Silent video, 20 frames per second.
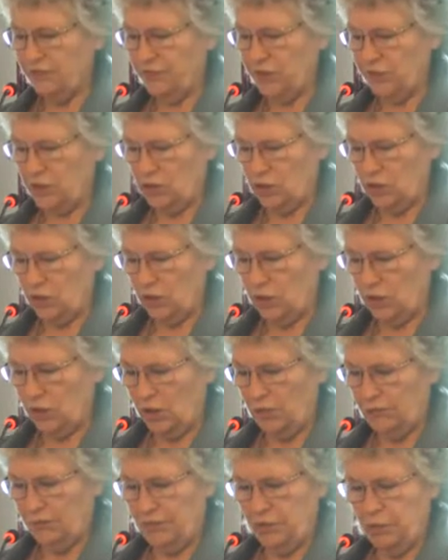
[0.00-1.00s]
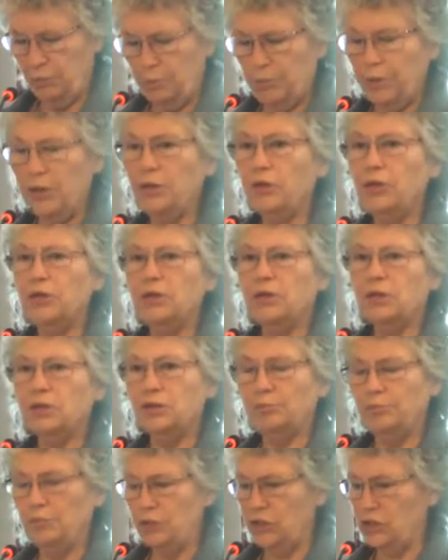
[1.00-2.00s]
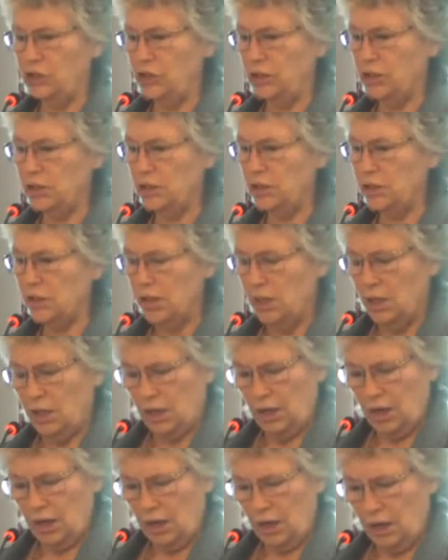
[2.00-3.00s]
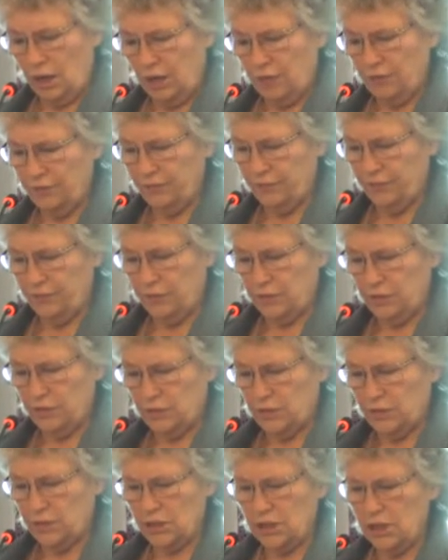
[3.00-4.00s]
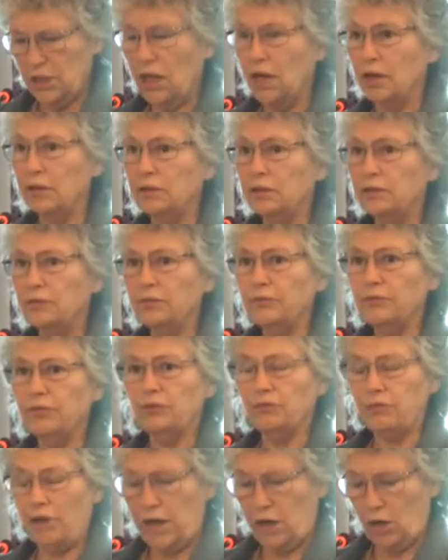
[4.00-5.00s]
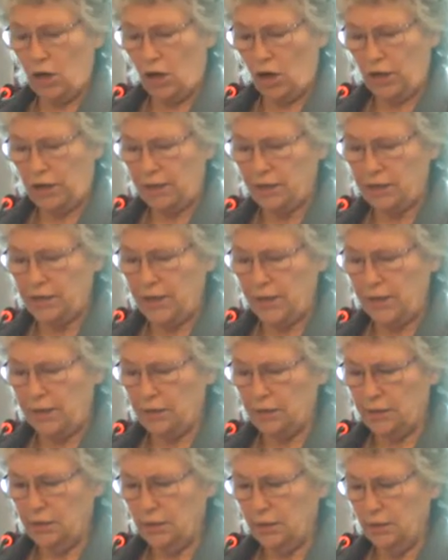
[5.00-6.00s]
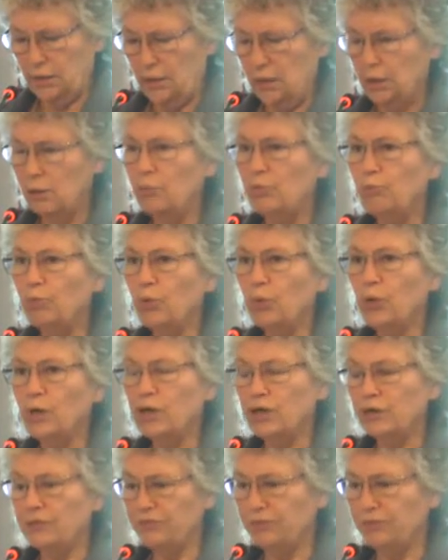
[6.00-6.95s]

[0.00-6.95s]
feature of the imperial commissions of Sinan, the great architect, born in